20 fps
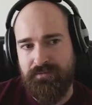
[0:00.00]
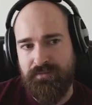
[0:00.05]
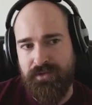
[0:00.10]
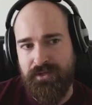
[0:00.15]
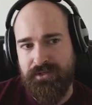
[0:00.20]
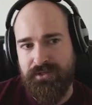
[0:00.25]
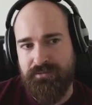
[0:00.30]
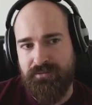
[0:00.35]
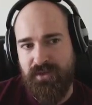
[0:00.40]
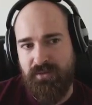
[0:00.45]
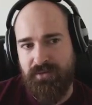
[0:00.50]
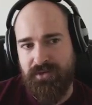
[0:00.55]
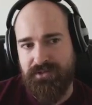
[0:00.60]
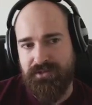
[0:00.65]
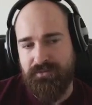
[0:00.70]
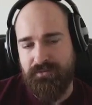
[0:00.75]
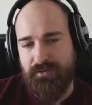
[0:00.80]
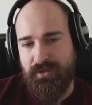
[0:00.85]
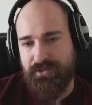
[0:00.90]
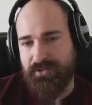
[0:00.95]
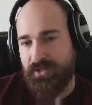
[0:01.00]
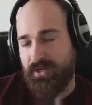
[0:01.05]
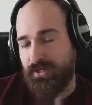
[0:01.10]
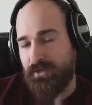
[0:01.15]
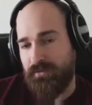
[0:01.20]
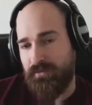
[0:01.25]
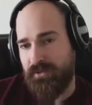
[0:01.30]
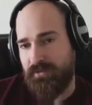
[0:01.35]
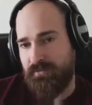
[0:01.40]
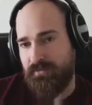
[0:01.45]
France, Mamluks, Russia. I
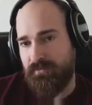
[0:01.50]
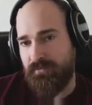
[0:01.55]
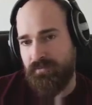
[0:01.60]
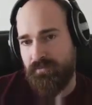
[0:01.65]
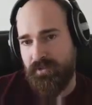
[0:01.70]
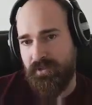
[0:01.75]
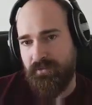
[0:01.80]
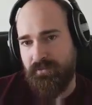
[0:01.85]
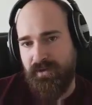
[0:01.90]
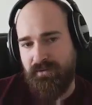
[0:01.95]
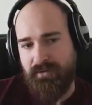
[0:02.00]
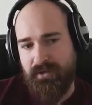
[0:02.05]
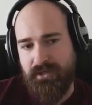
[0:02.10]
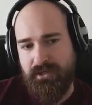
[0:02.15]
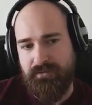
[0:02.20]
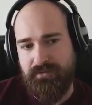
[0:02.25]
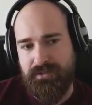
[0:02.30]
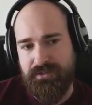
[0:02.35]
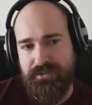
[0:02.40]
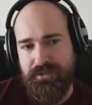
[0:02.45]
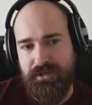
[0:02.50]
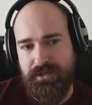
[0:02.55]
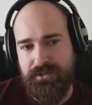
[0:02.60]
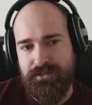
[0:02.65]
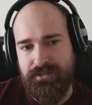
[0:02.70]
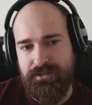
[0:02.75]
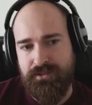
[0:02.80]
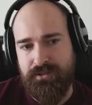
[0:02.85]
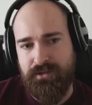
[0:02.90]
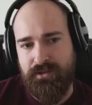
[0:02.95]
don't want to really rival any of these
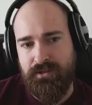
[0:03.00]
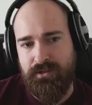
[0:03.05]
guys.